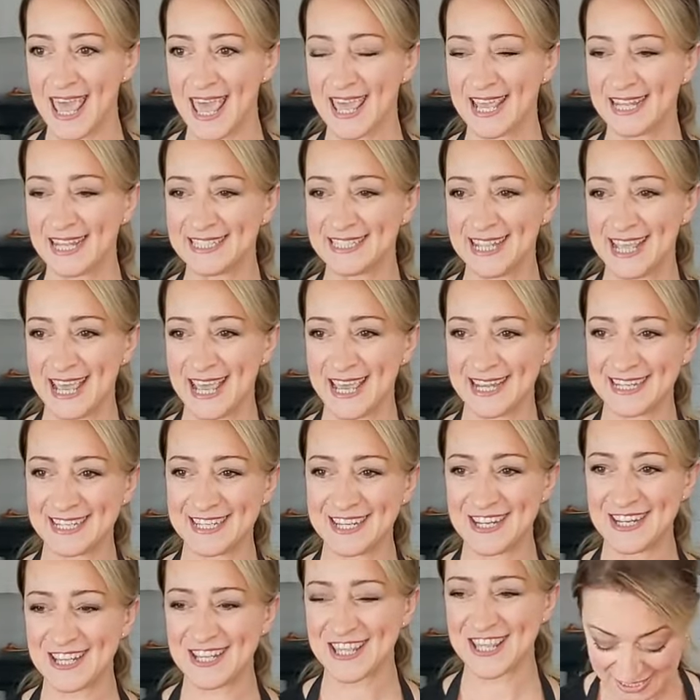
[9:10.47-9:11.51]
And then
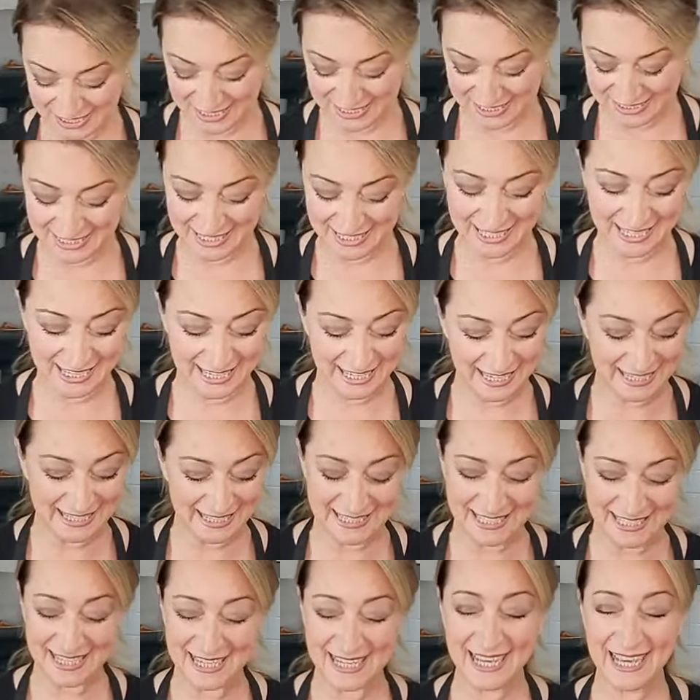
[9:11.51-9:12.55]
Canada, and
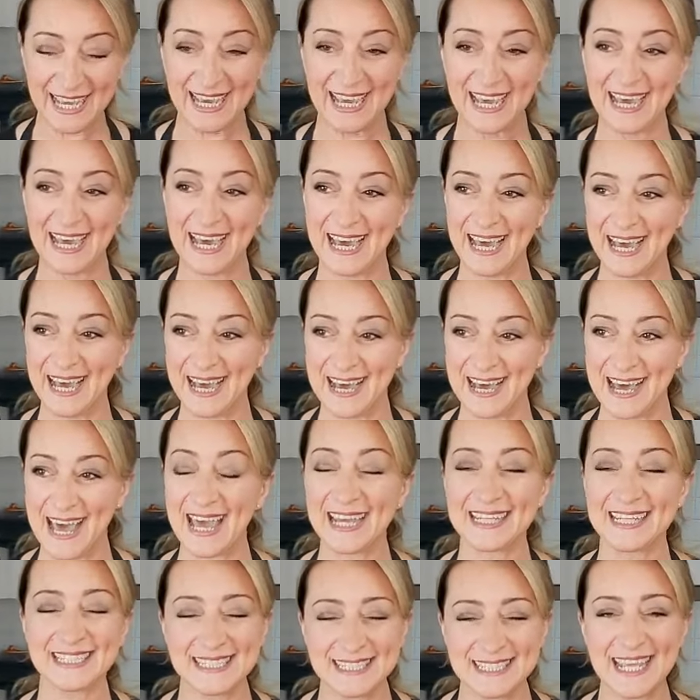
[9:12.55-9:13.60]

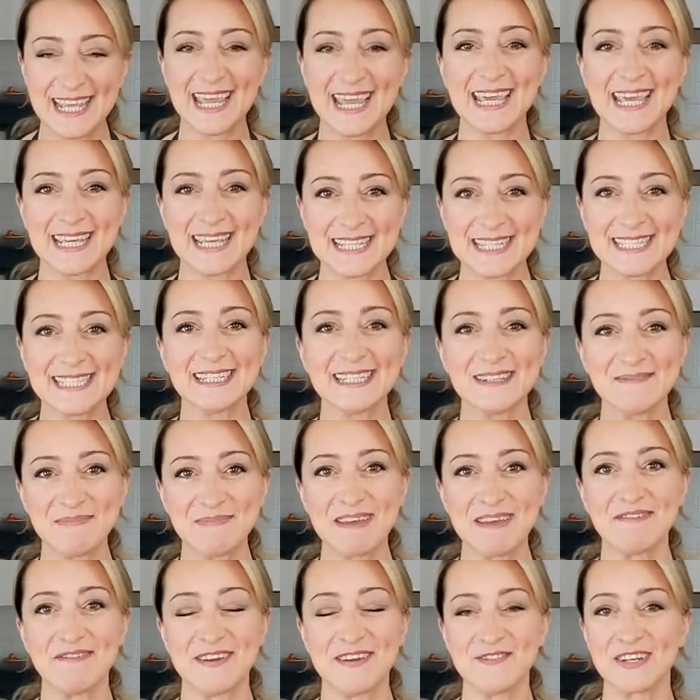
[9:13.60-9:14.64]
today is still
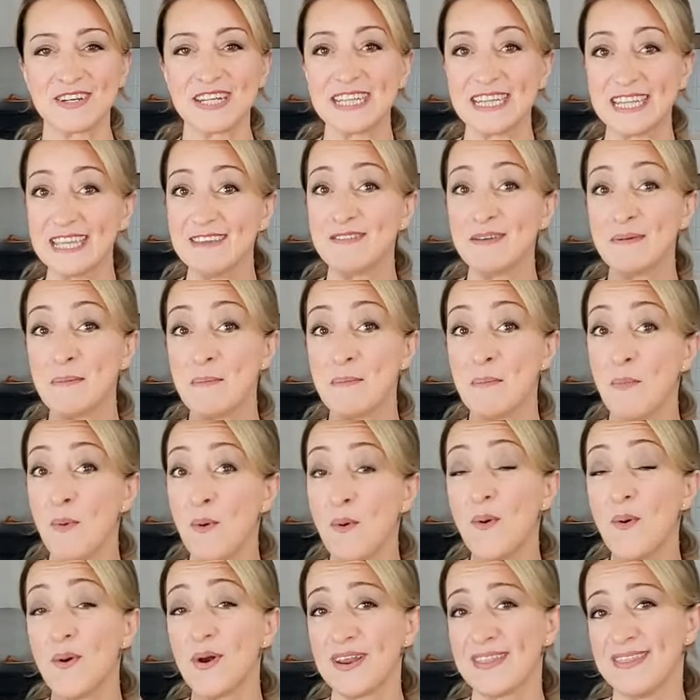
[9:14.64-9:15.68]
my favorite, even
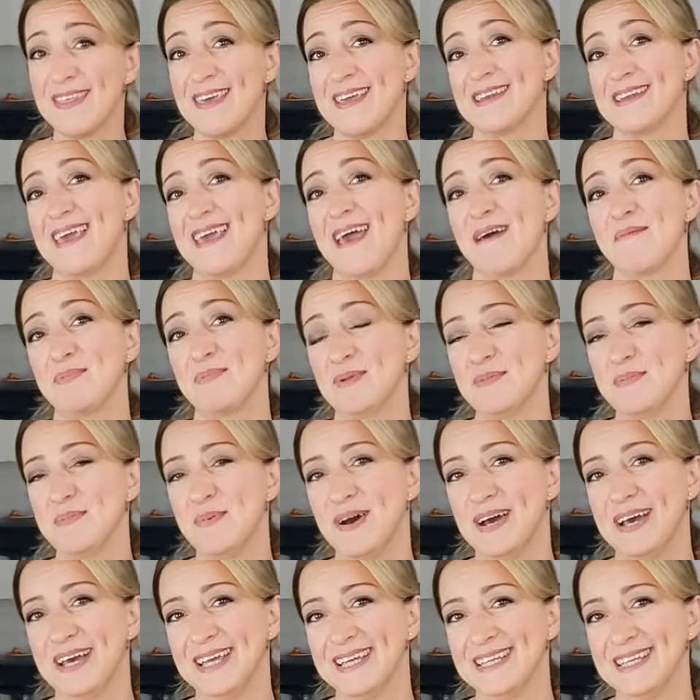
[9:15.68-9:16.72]
more than apple
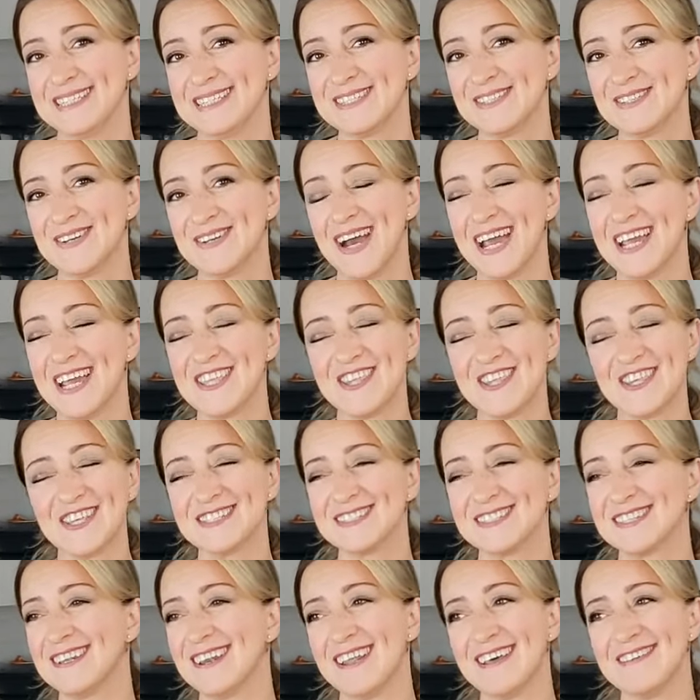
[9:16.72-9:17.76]
pie. So I
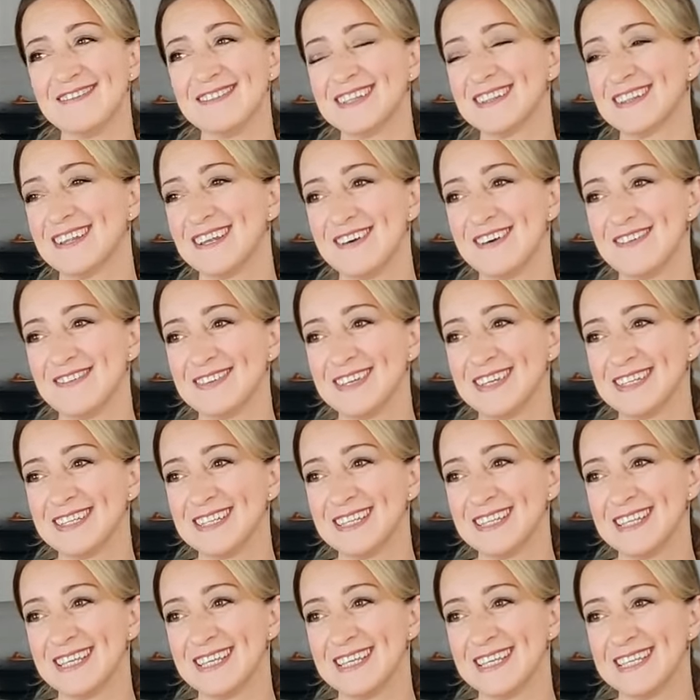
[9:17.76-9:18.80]
just love it, love it.
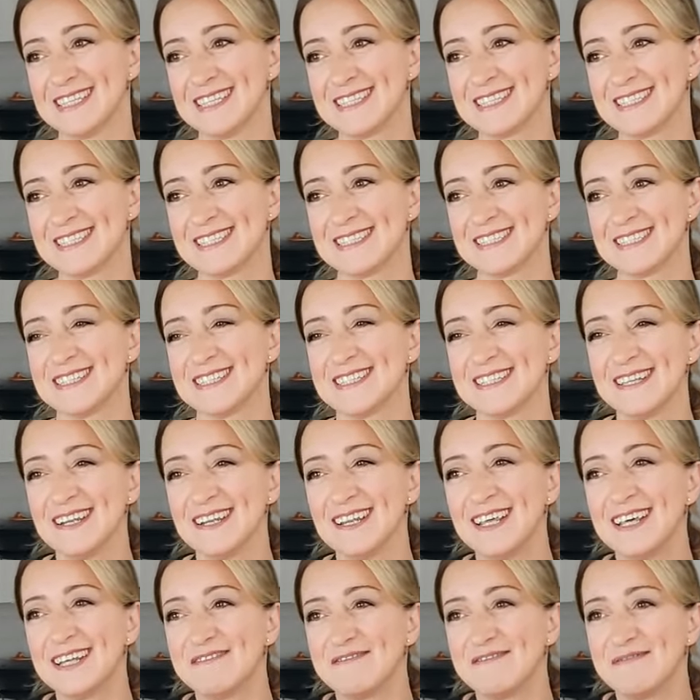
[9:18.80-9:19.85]
There's a
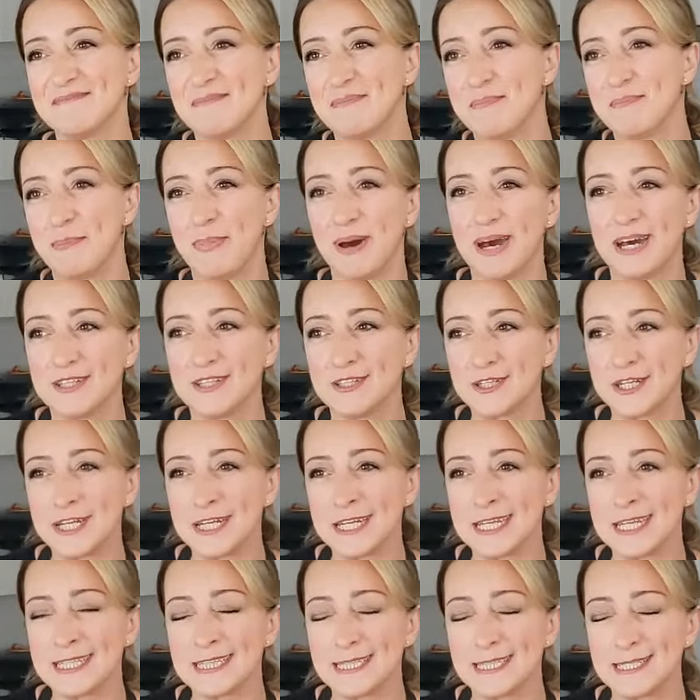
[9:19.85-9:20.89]
lot of butter in
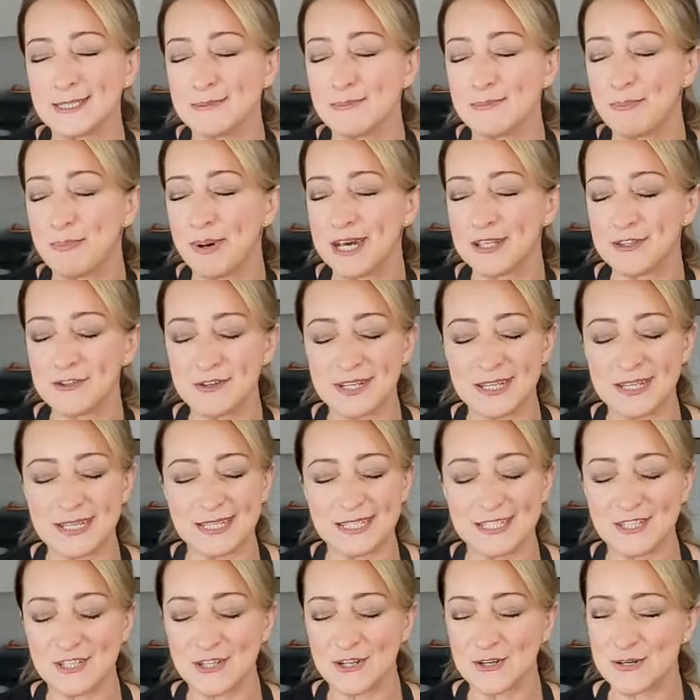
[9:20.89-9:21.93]
it. It's buttery,
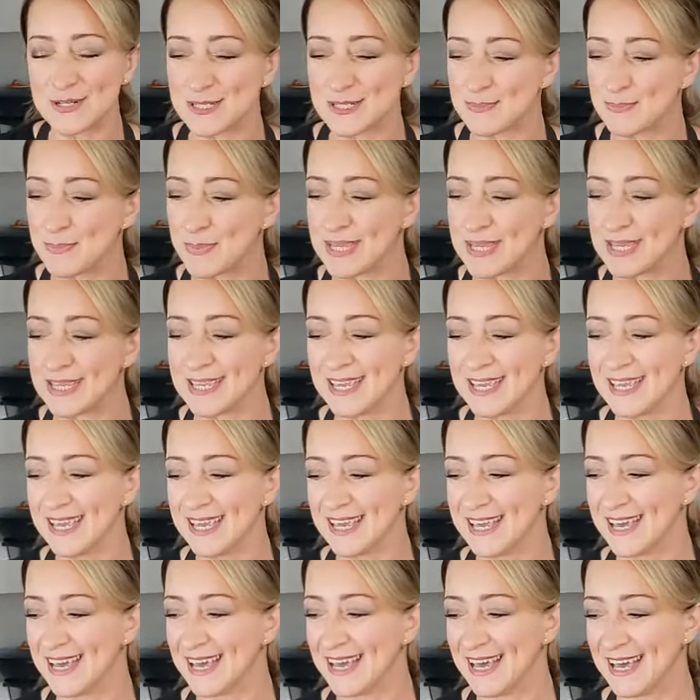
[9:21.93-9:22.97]
it's crispy.
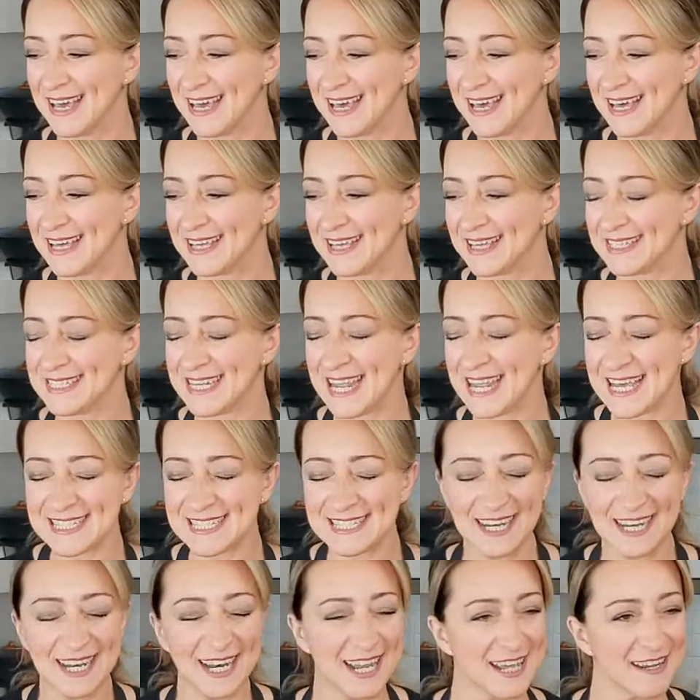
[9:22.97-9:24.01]
It has a
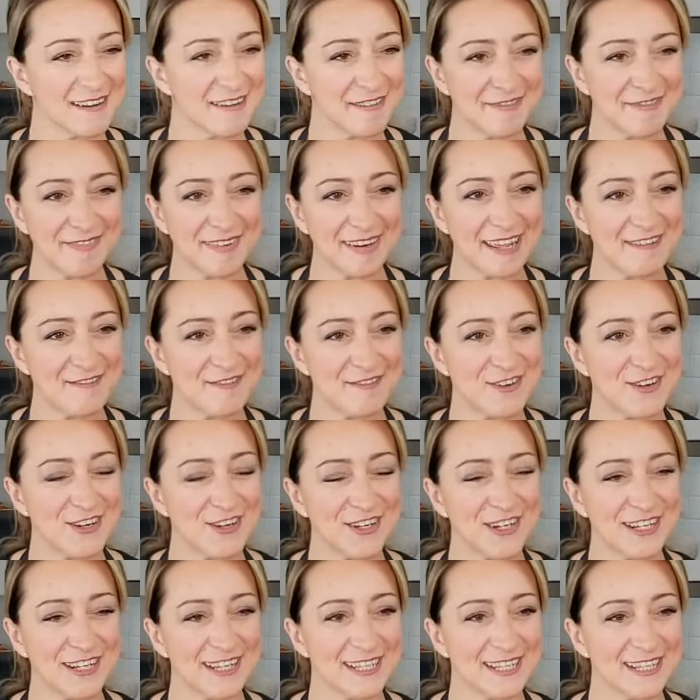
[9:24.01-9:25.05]
lot of
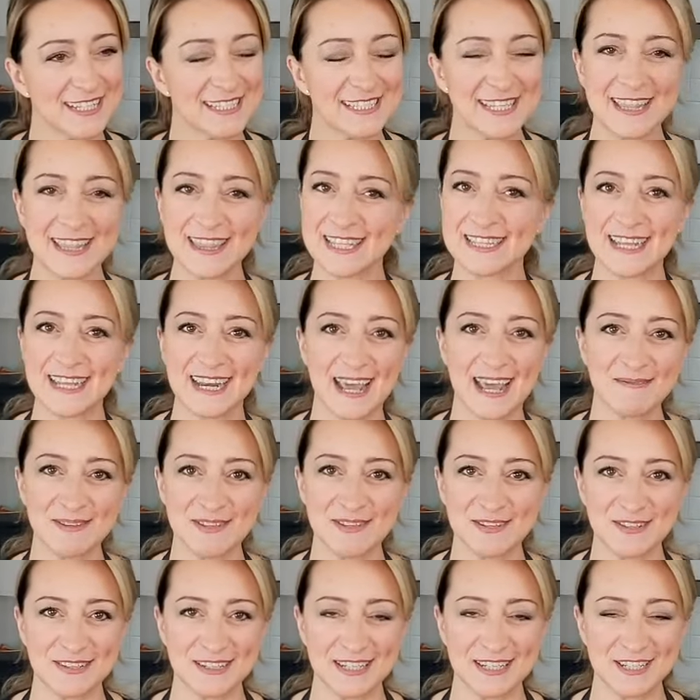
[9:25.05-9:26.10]
flavor. It's something that I
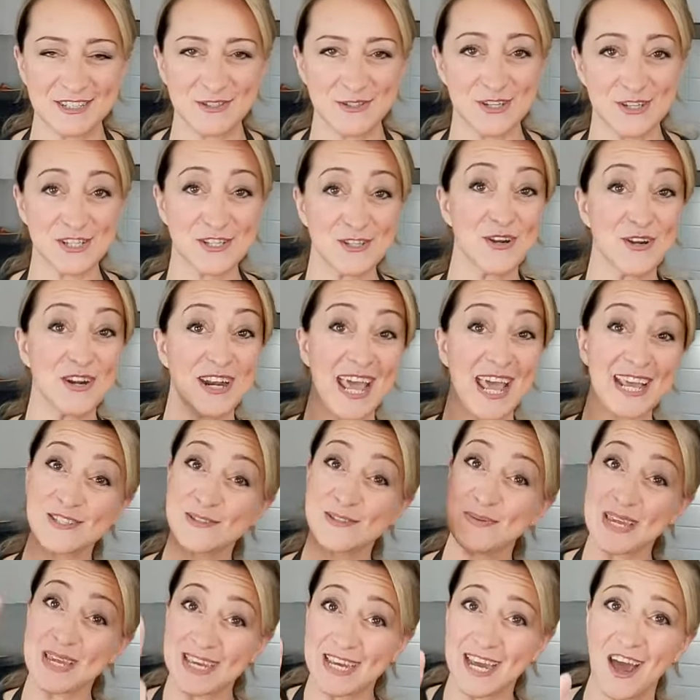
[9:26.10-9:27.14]
absolutely adore. So next
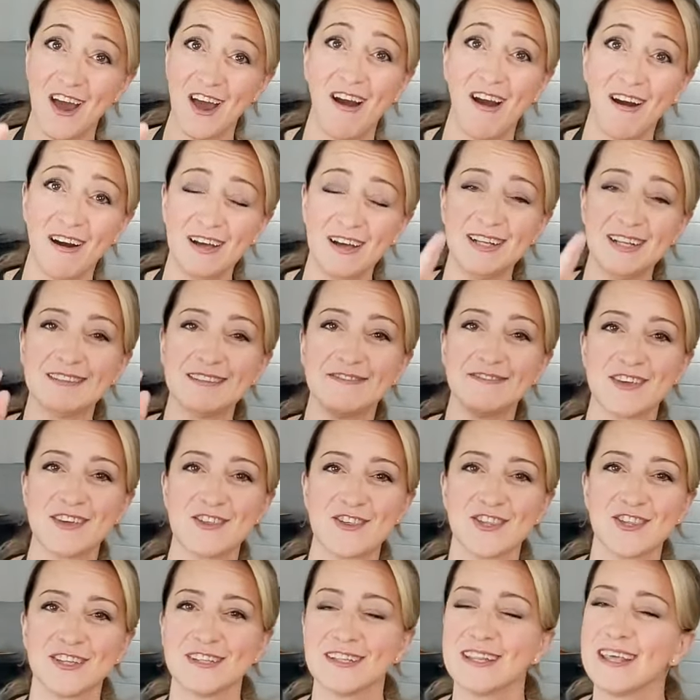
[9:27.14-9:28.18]
week,
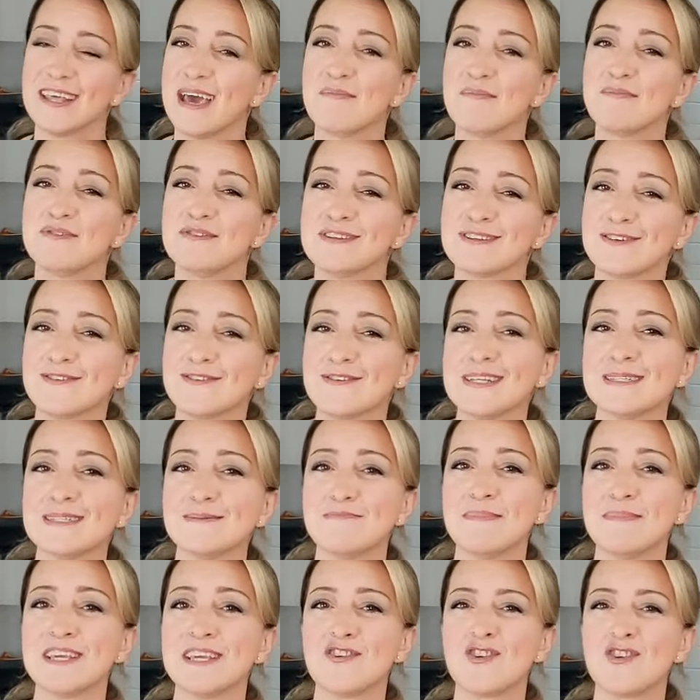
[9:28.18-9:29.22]
old-fashioned apple crisp,
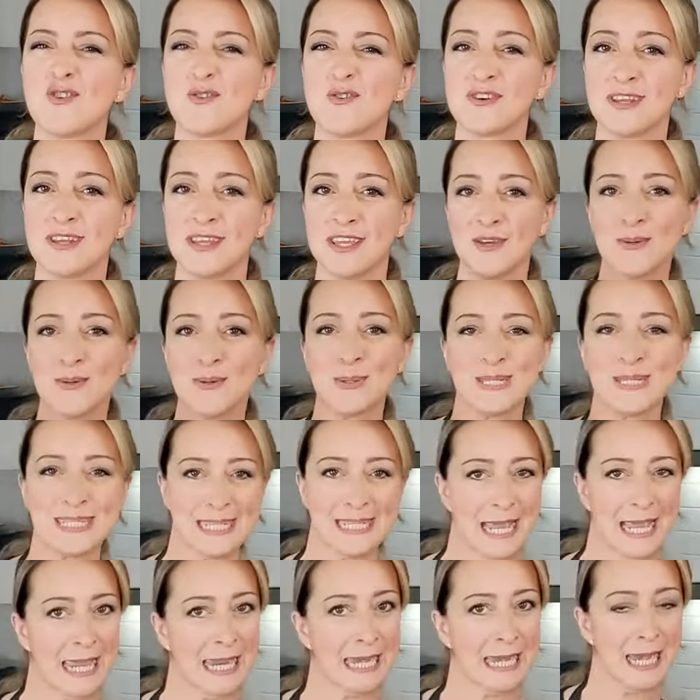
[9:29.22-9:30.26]
make sure you
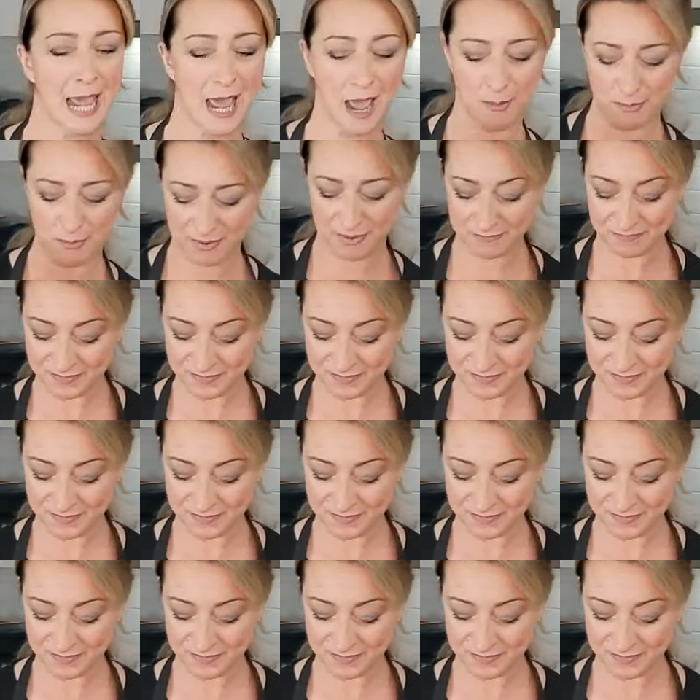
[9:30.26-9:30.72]
sign up.